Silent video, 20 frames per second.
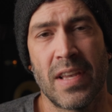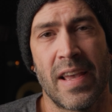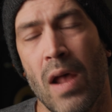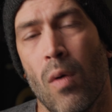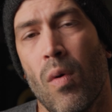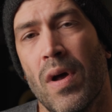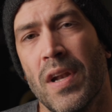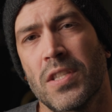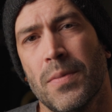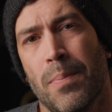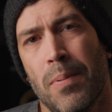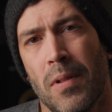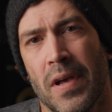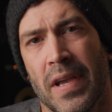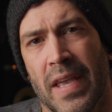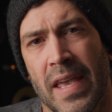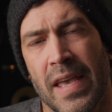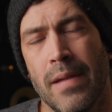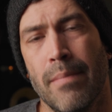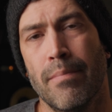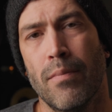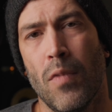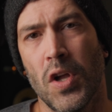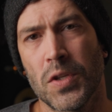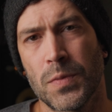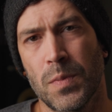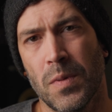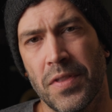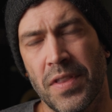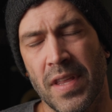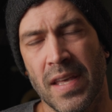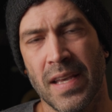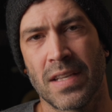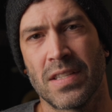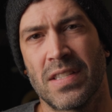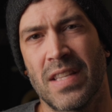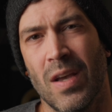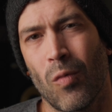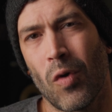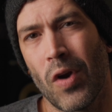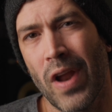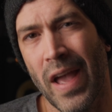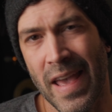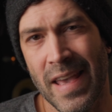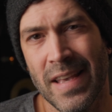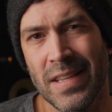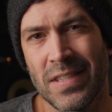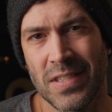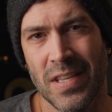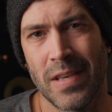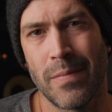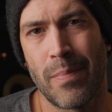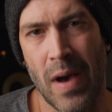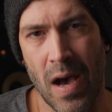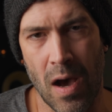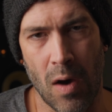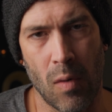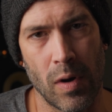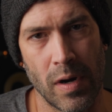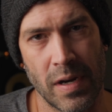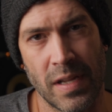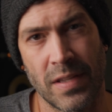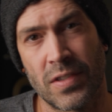And I wanted to plug in multiple things that were AC powered.